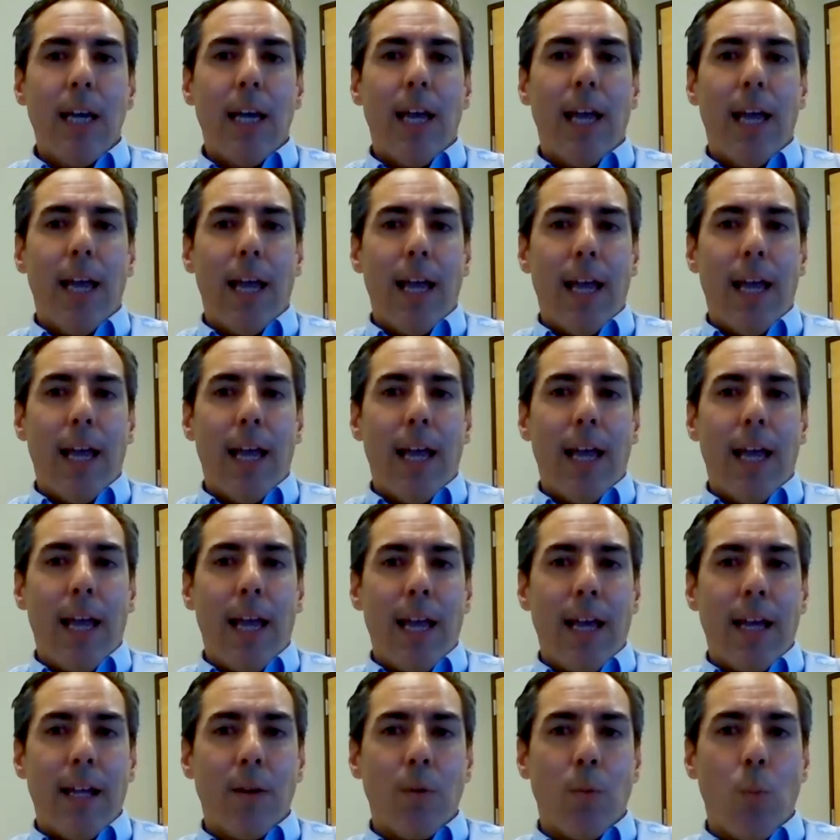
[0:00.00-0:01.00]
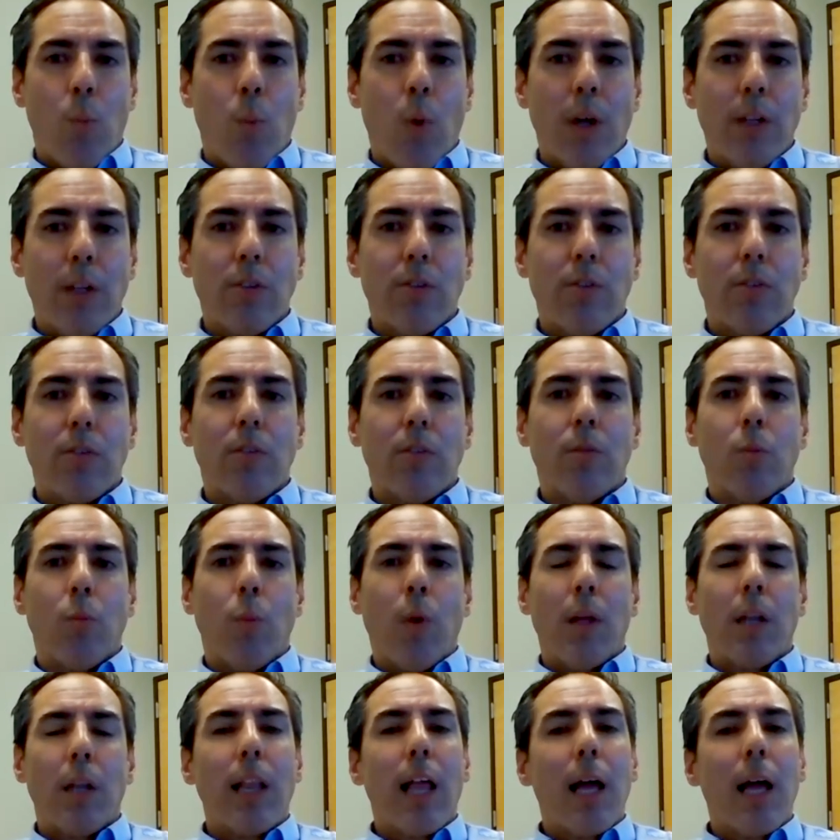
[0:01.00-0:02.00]
And what a
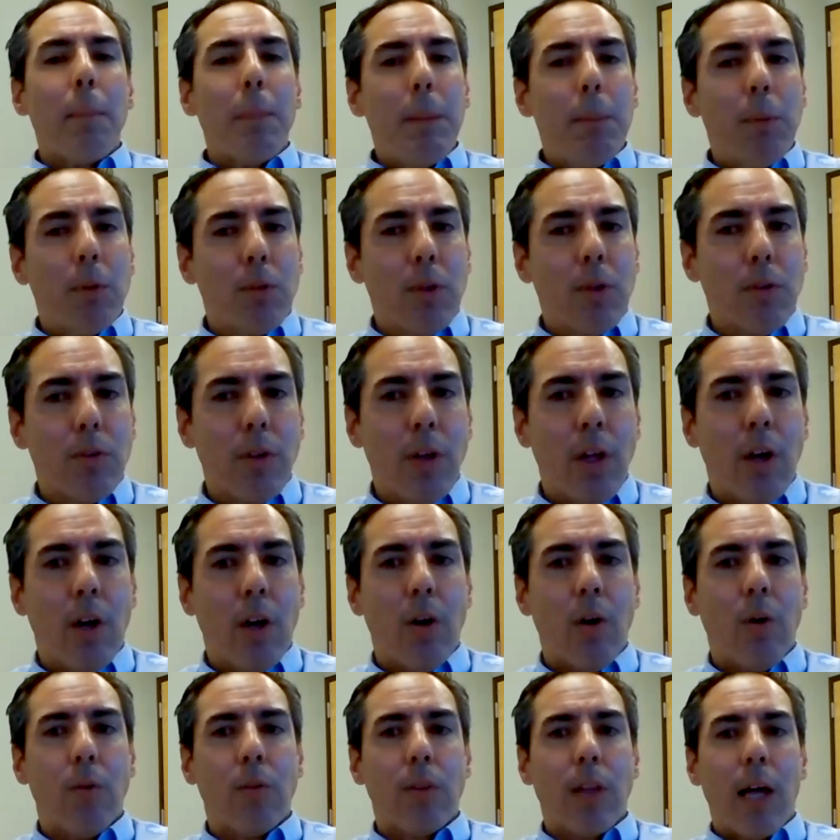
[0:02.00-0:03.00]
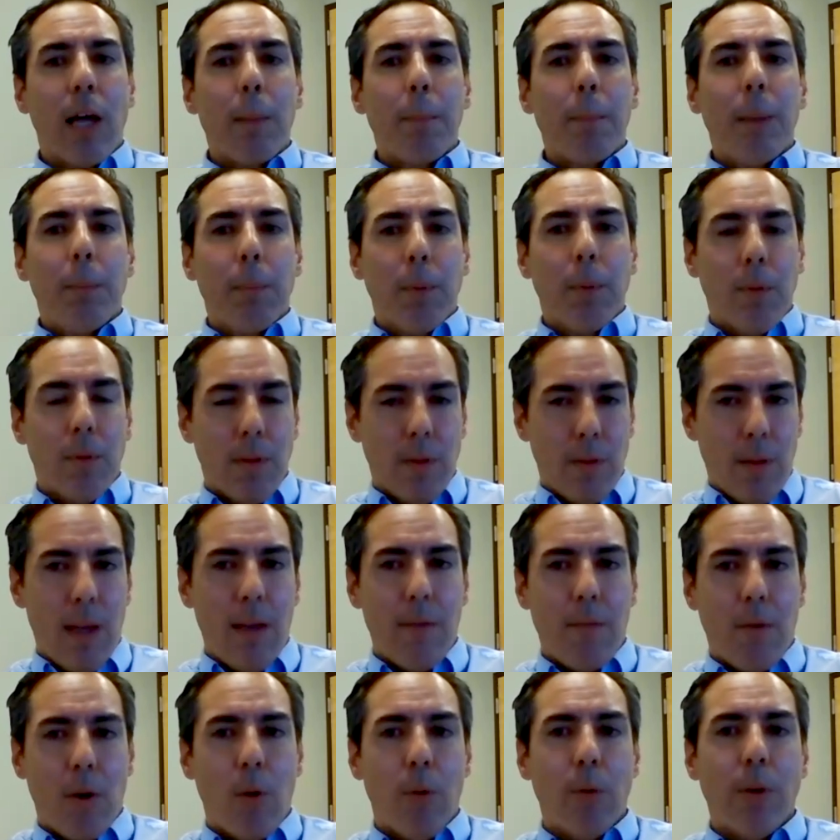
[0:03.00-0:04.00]
lot of people don't know, a lot of people
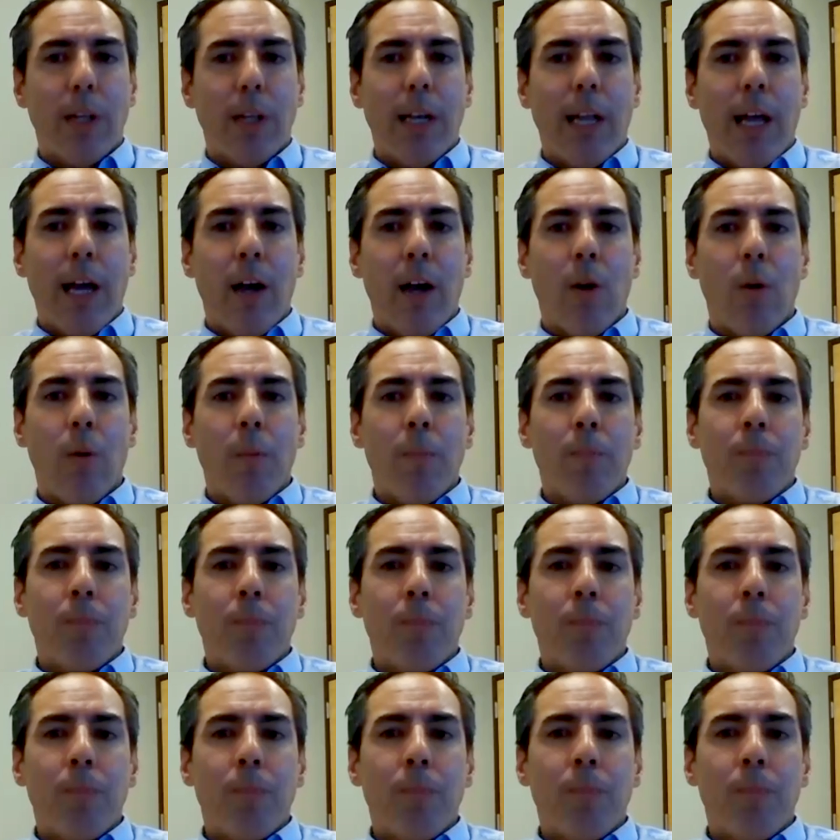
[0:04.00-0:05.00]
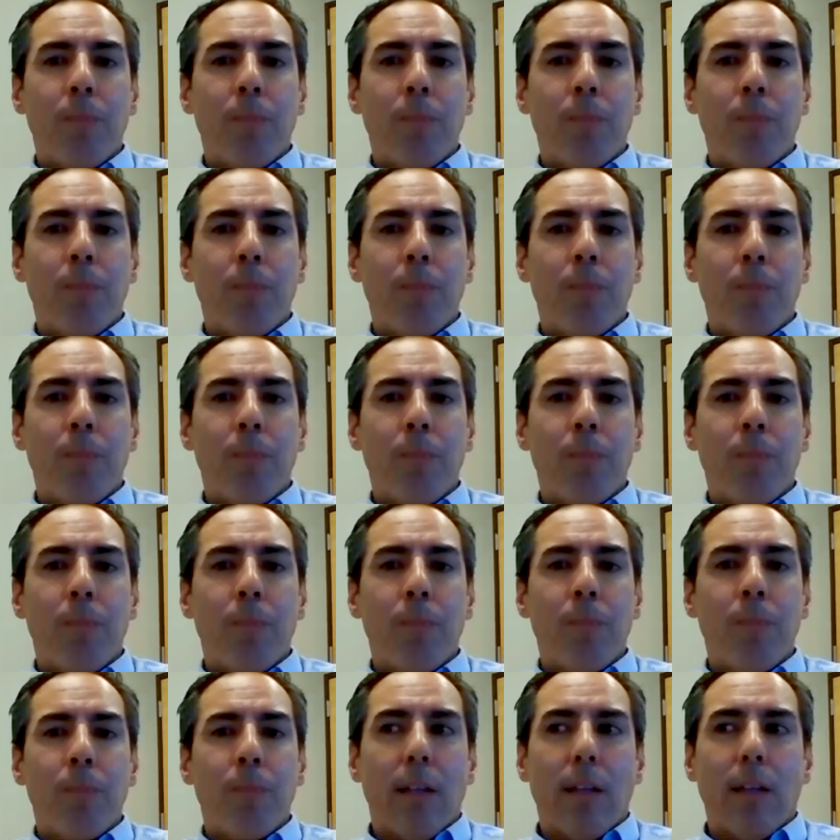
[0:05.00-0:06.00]
own it now, is
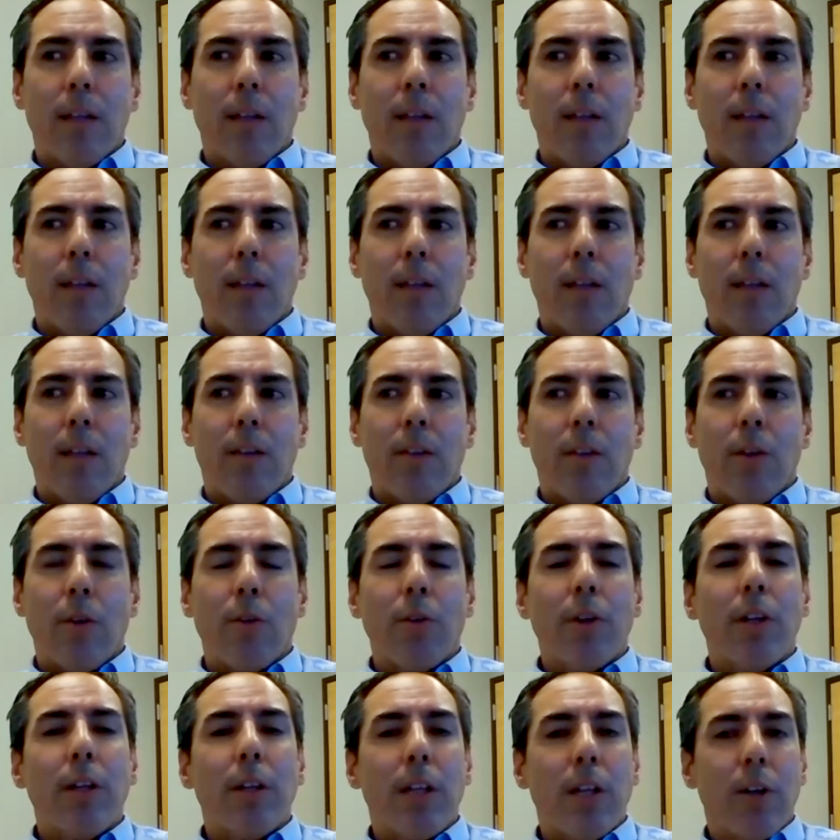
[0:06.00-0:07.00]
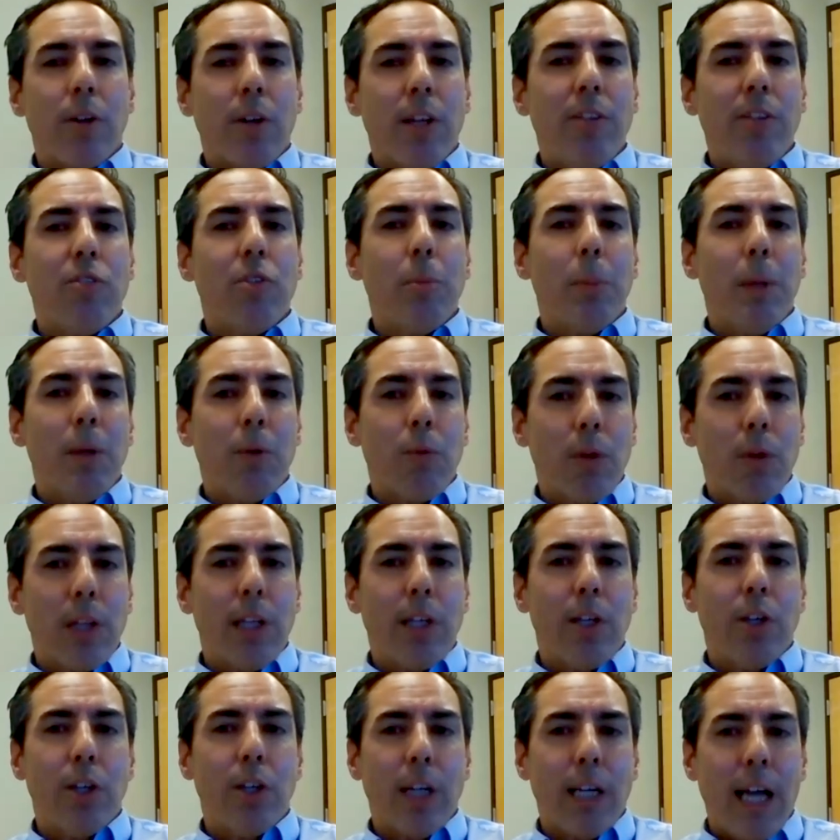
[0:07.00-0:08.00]
there needs to be really
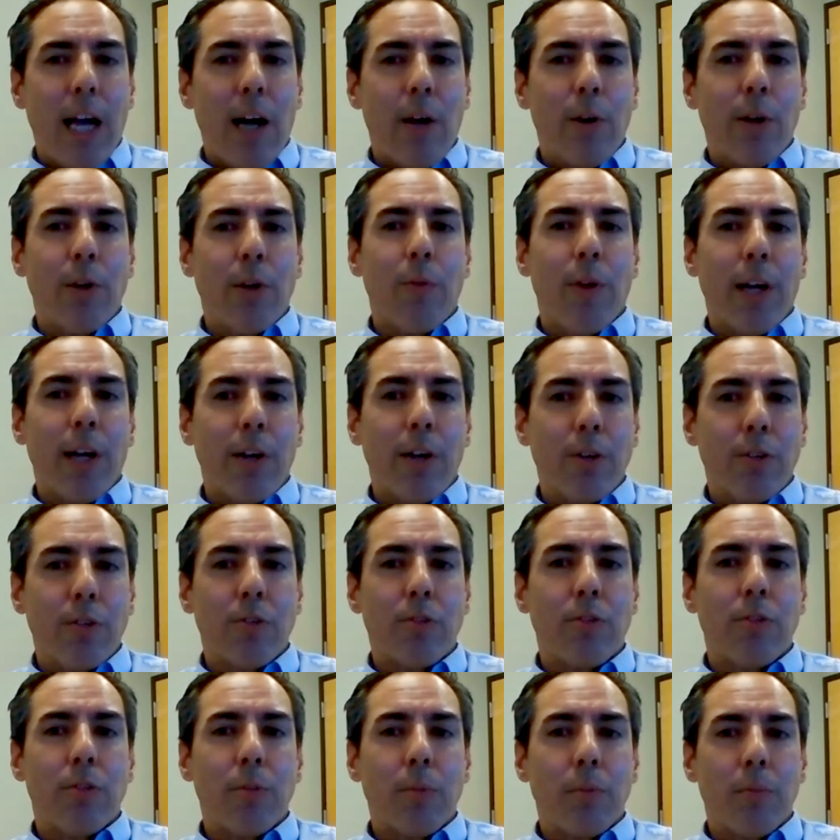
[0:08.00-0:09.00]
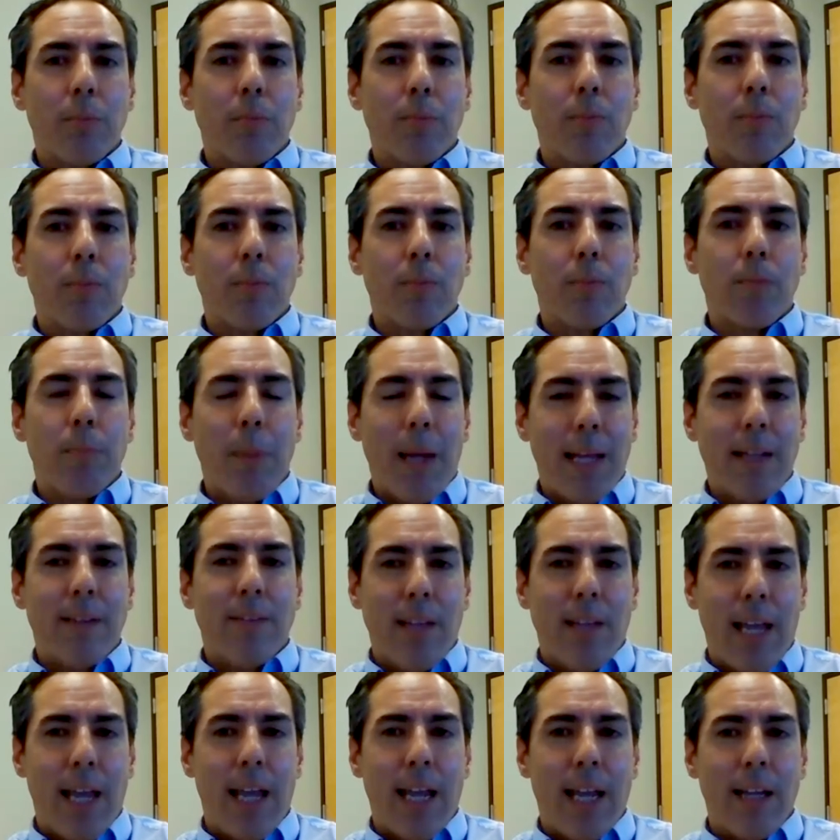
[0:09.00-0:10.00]
good accounting records
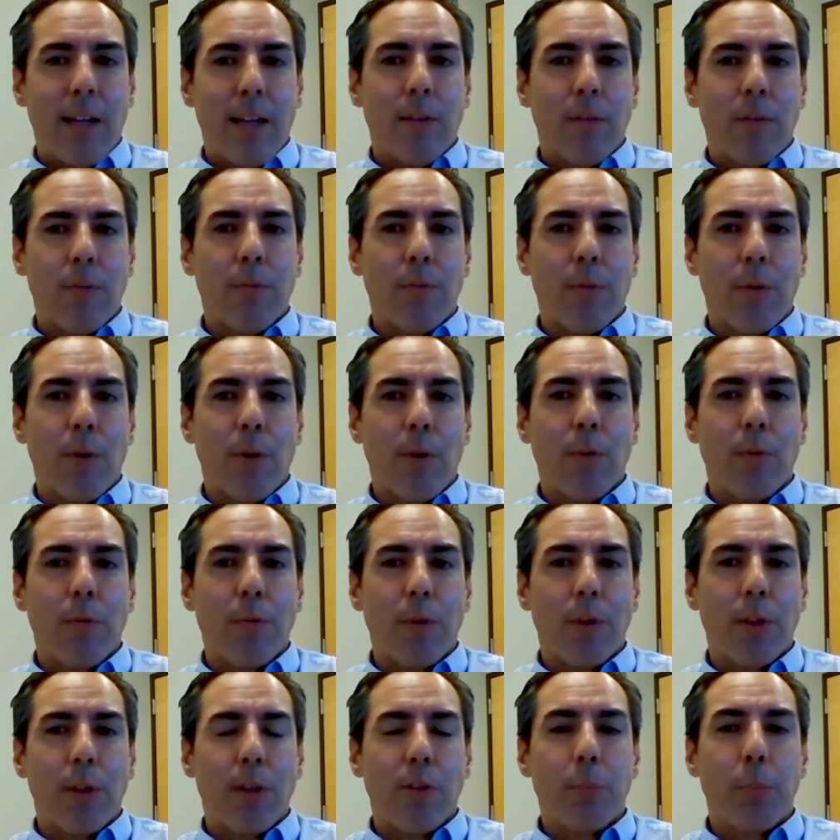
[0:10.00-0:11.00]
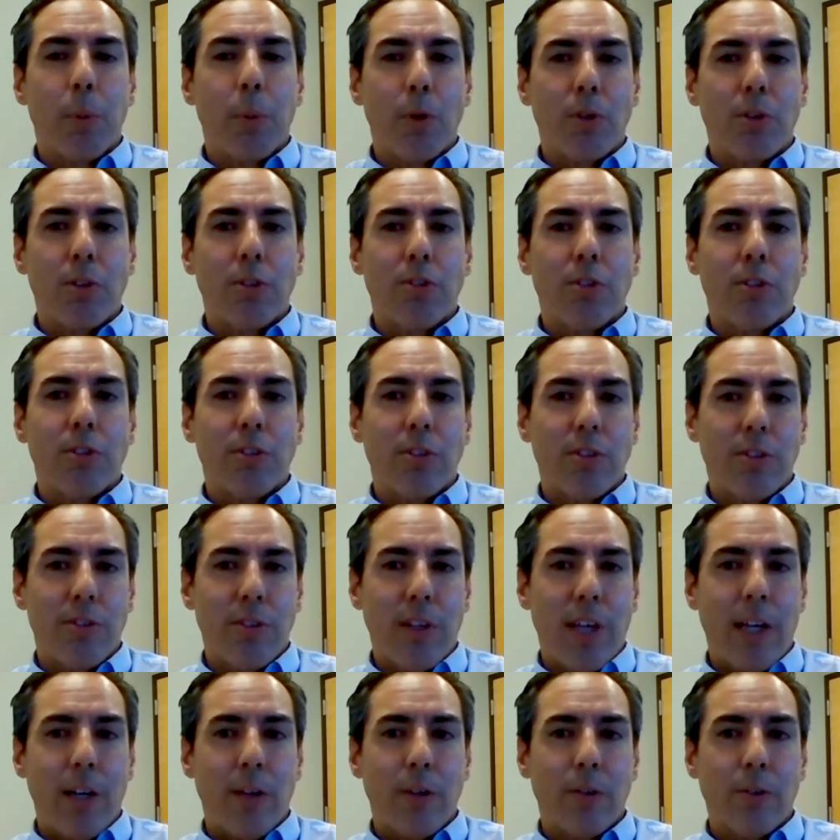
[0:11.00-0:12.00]
maintained for these purchases and
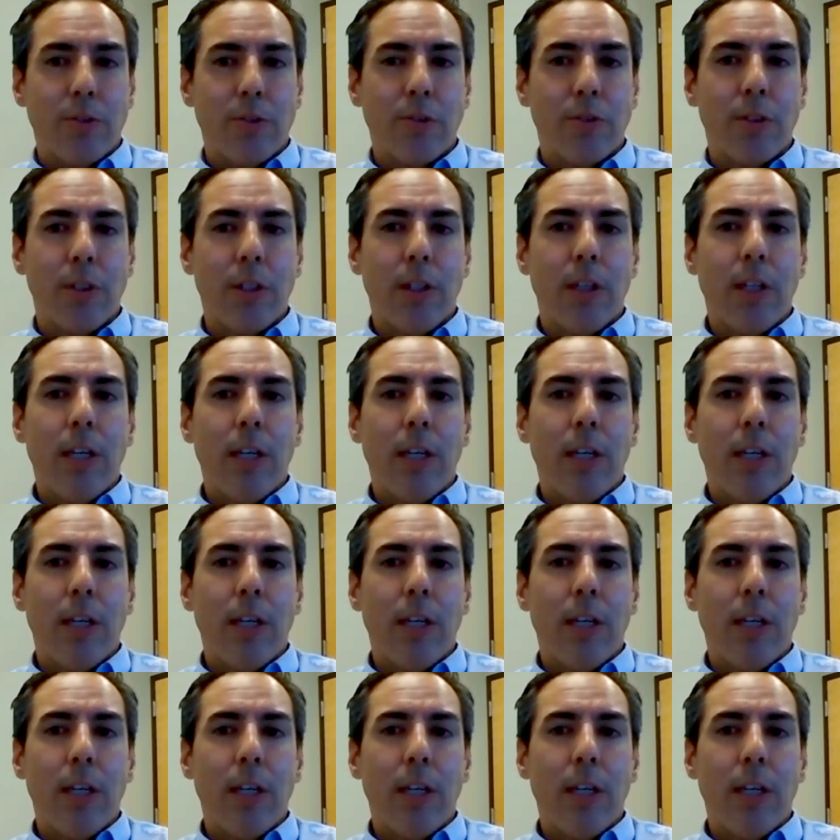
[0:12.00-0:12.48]
sales.